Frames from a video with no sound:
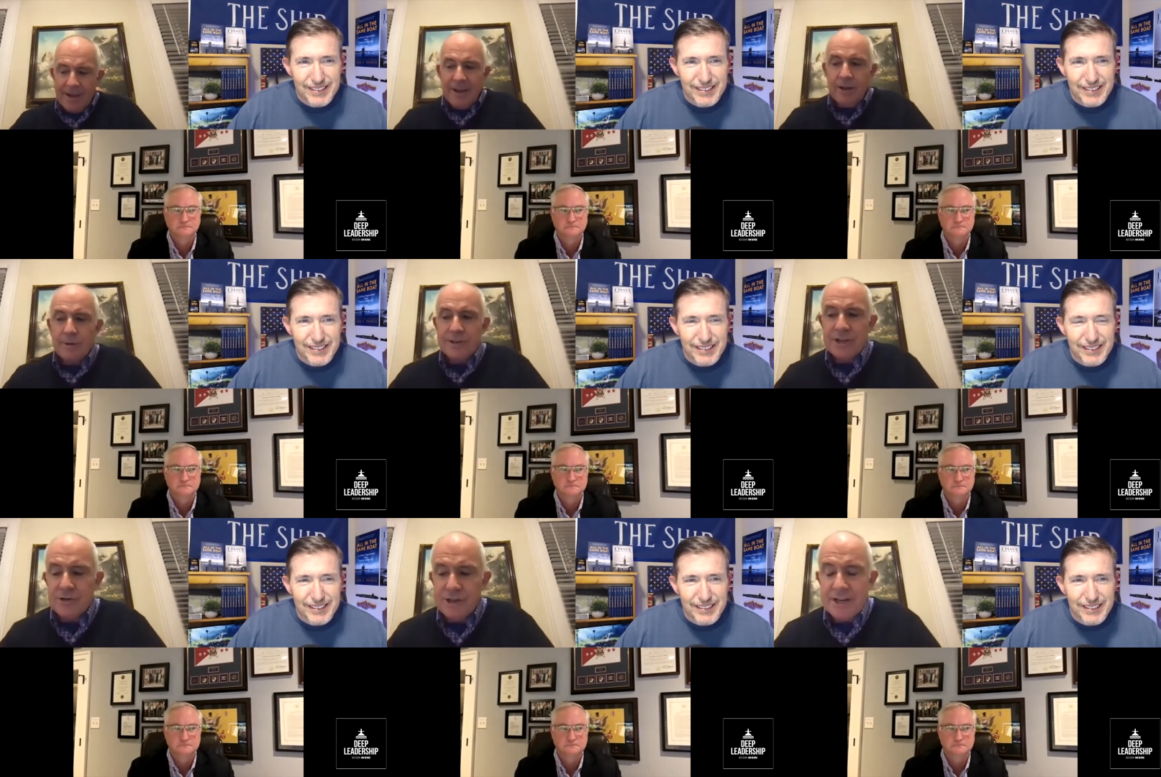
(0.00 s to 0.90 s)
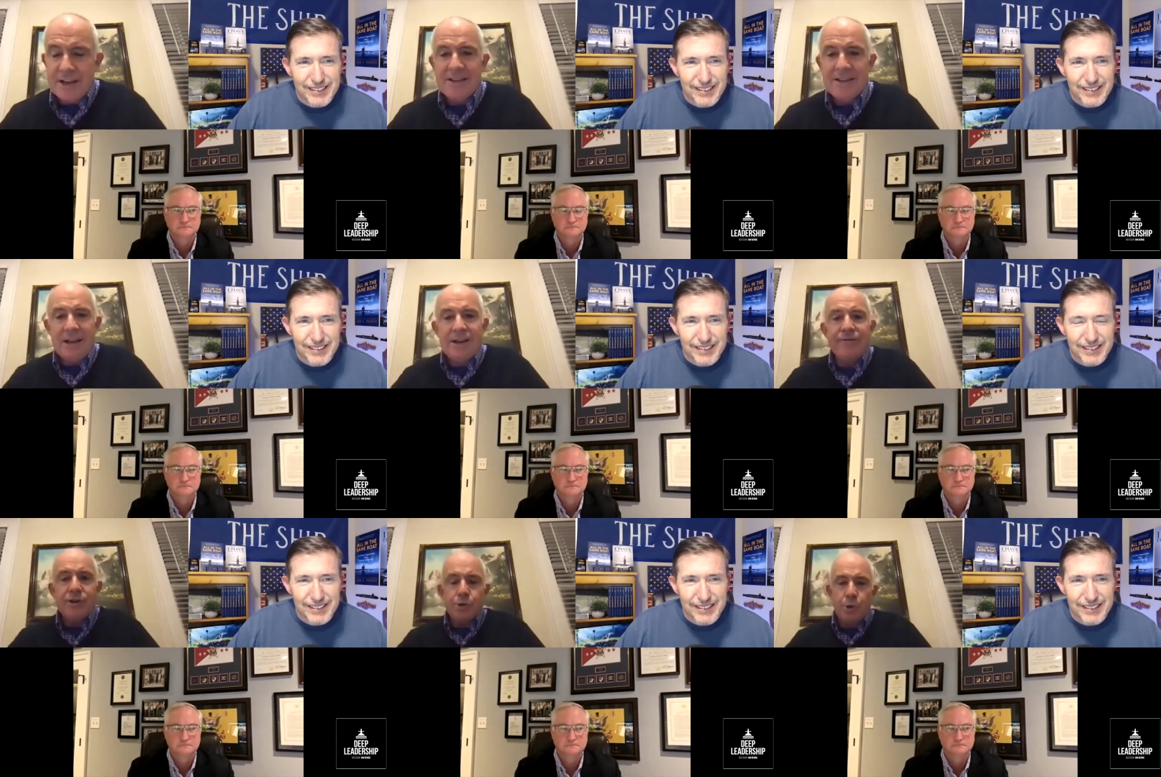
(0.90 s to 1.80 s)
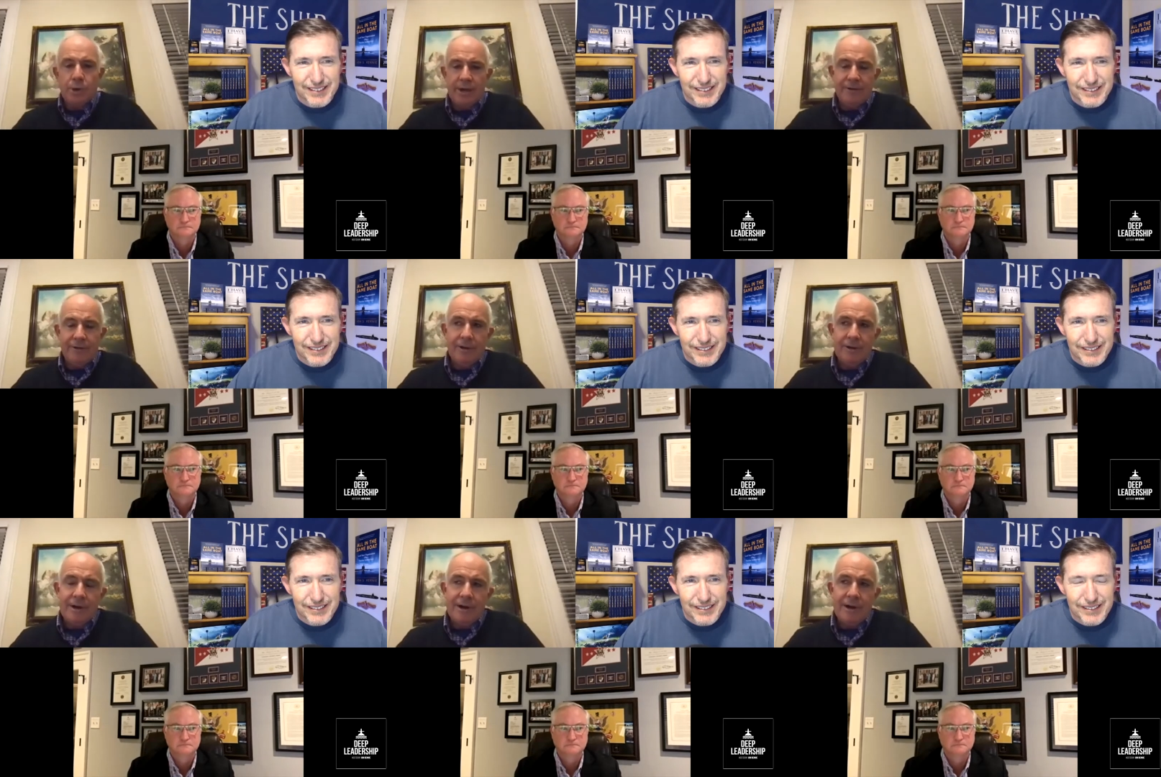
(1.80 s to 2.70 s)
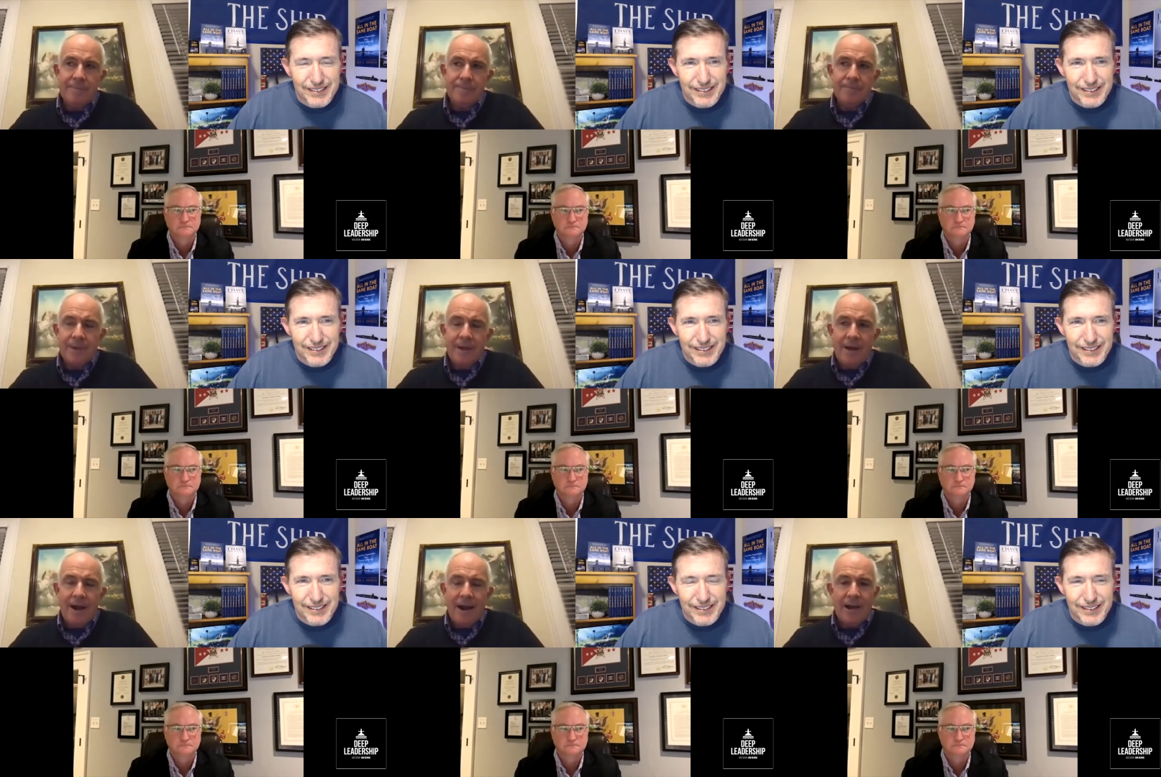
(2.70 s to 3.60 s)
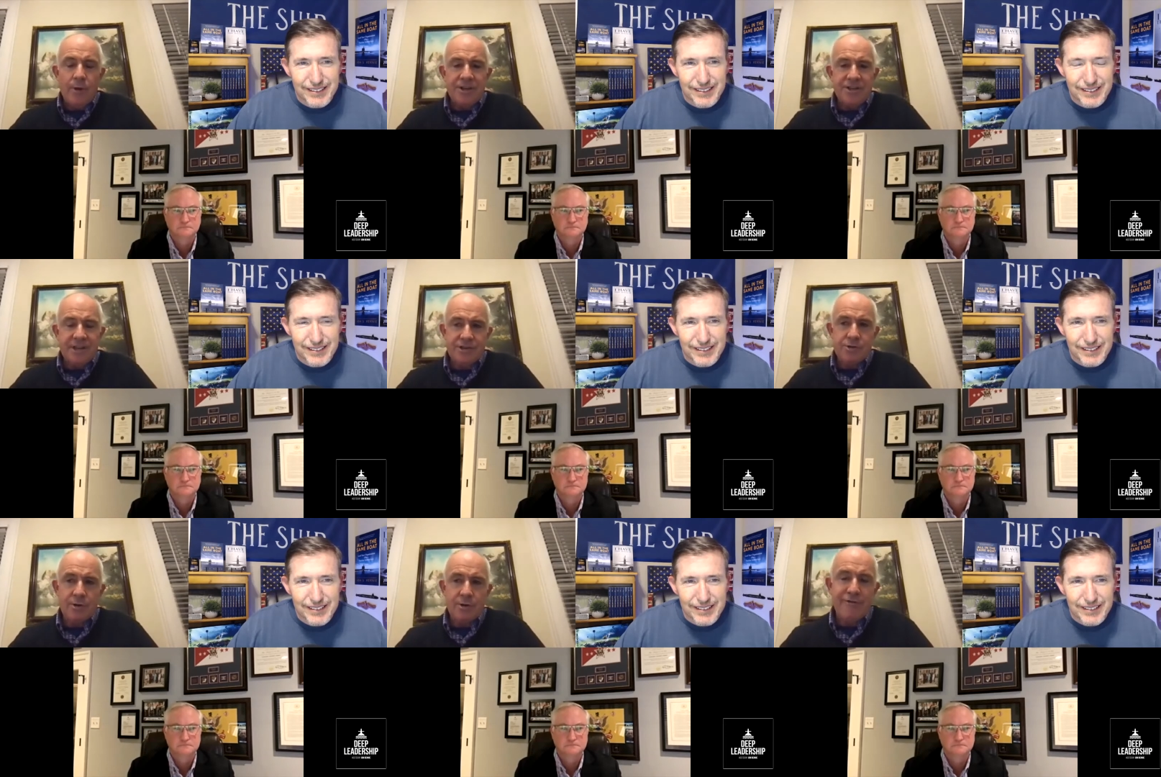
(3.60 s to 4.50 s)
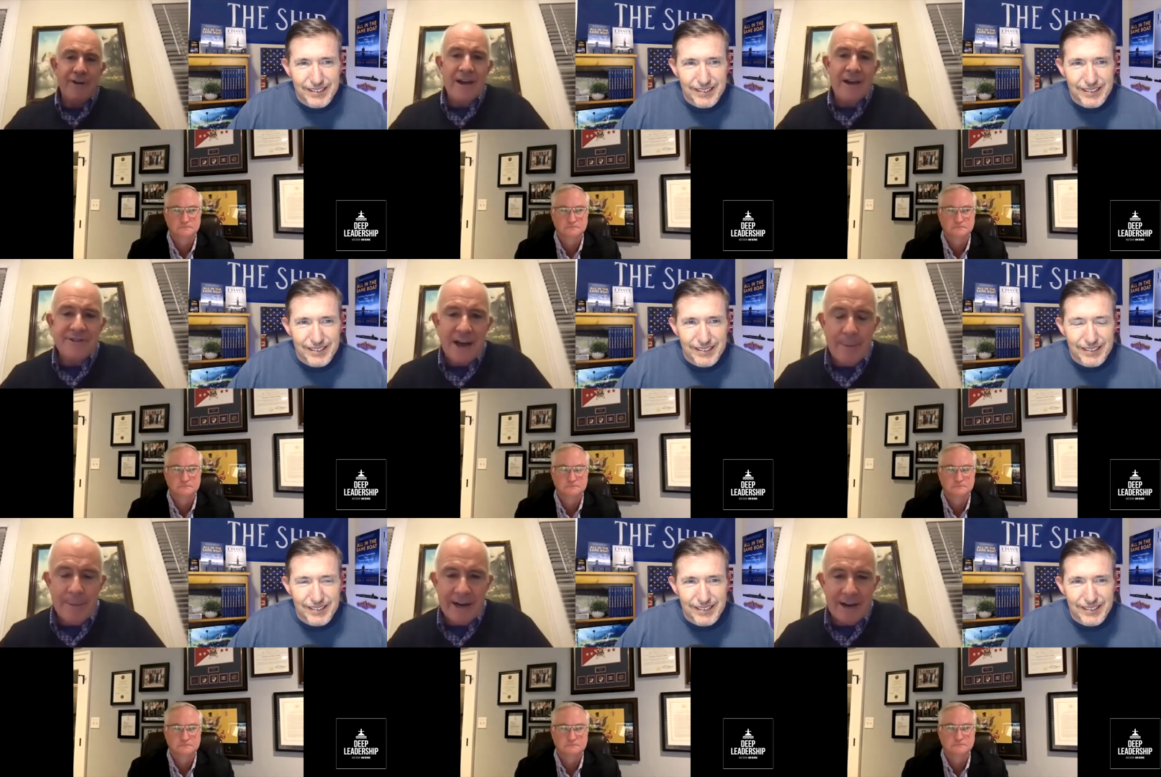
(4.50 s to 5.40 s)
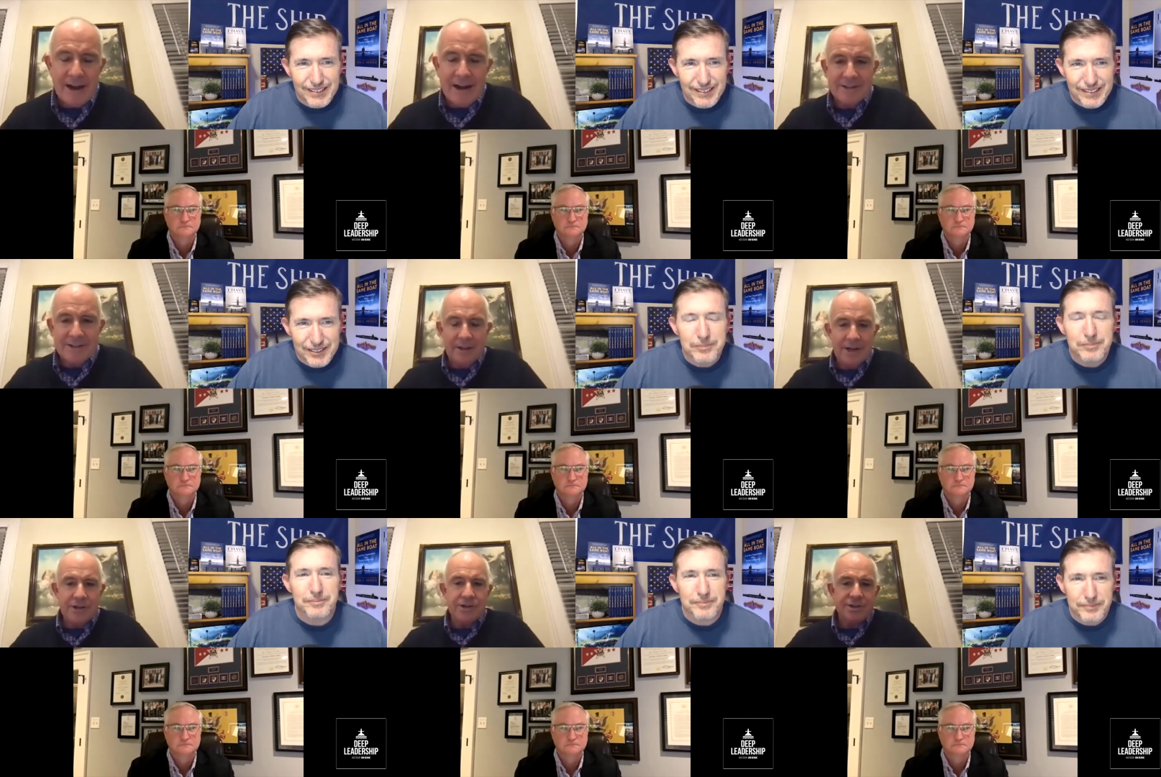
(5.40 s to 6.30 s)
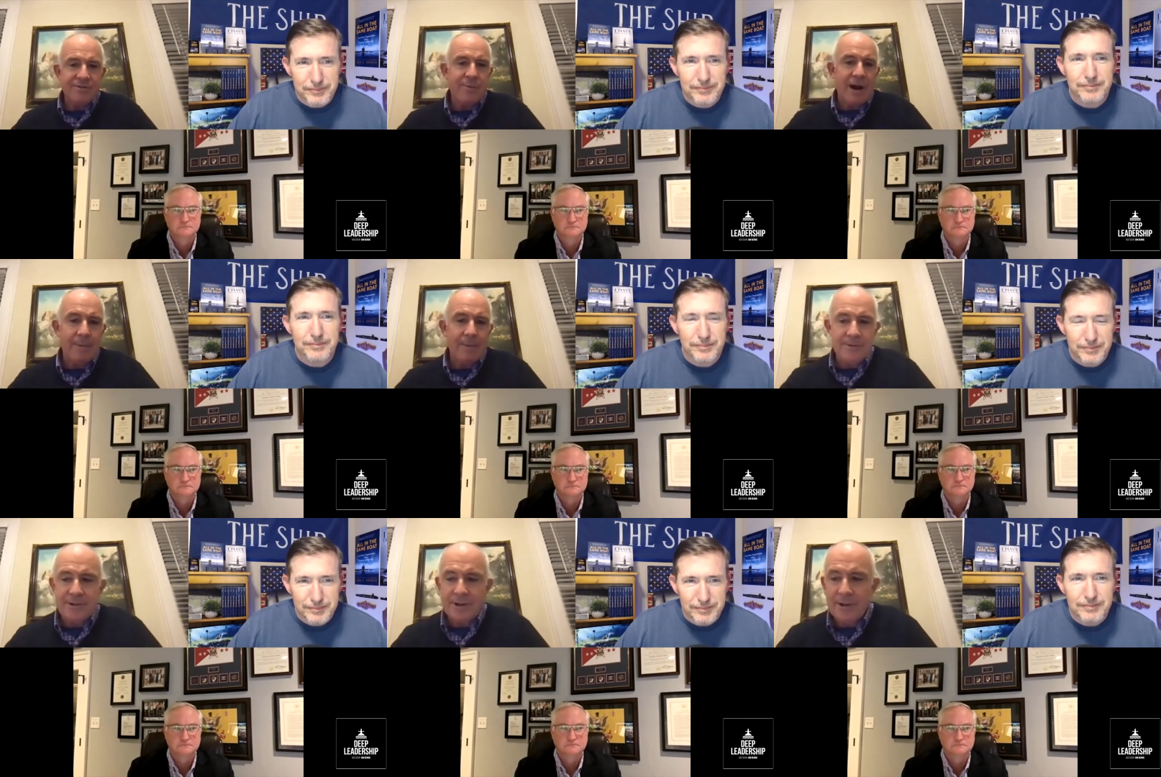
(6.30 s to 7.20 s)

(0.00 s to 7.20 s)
Speaker 1: you know, it's interesting at the individual level. Um, I always see sort of five dominant constellations of problems. The